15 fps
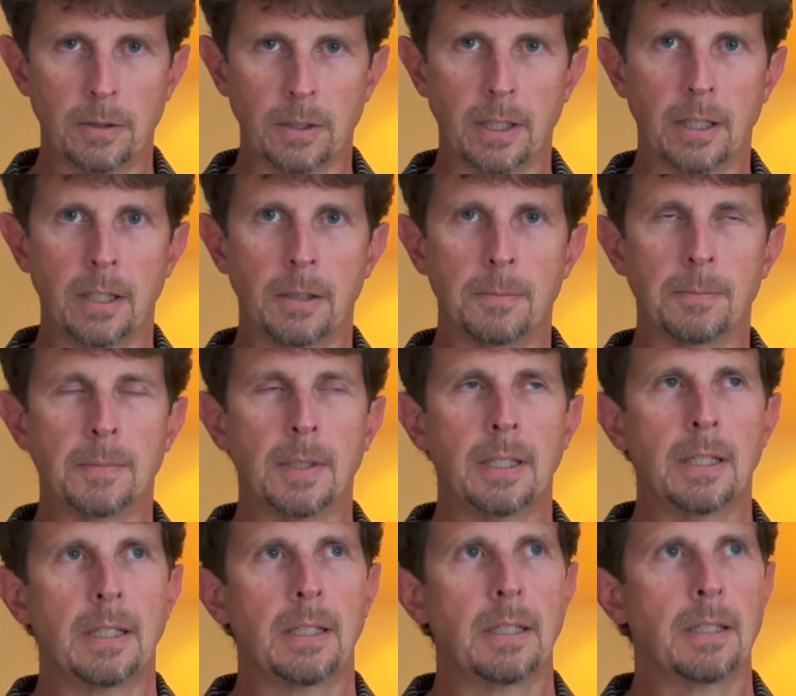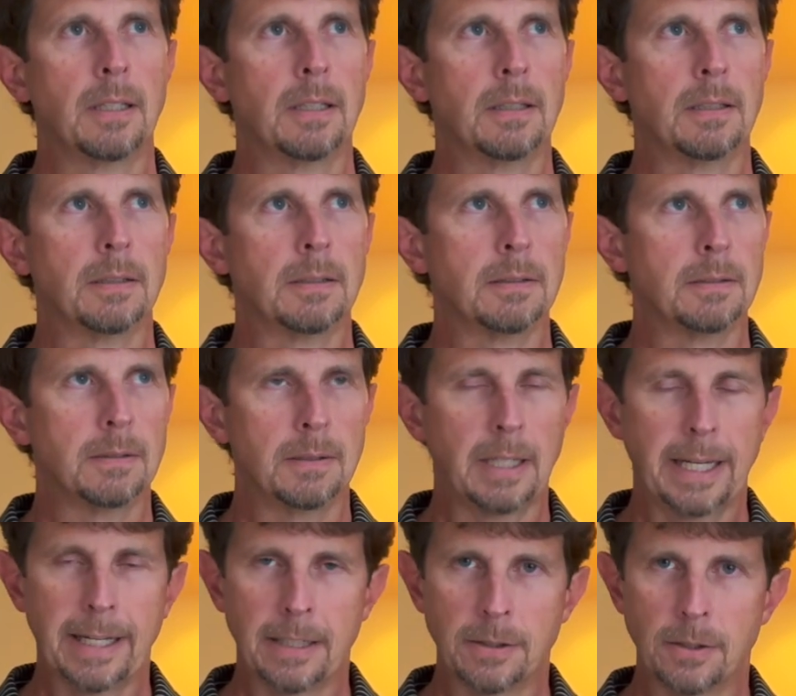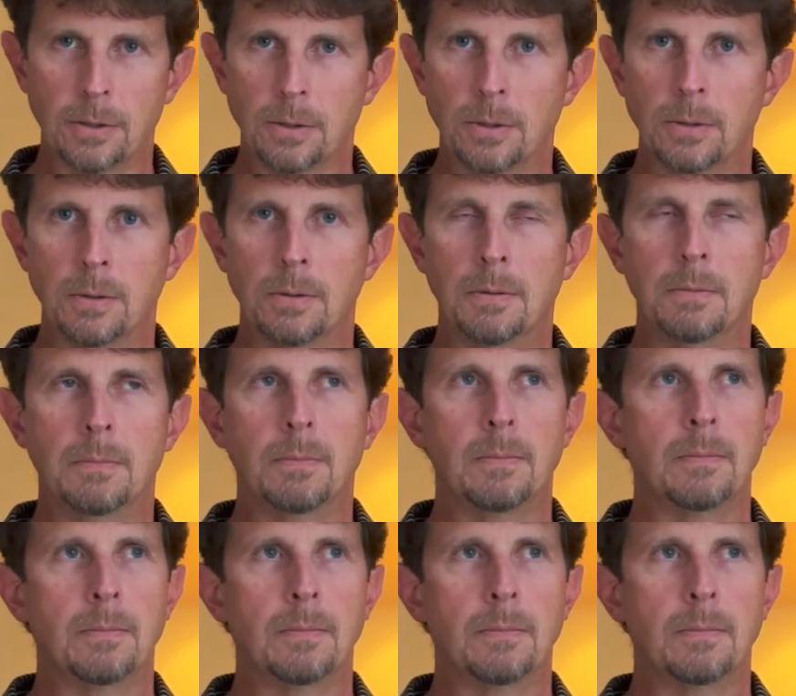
game, attitude,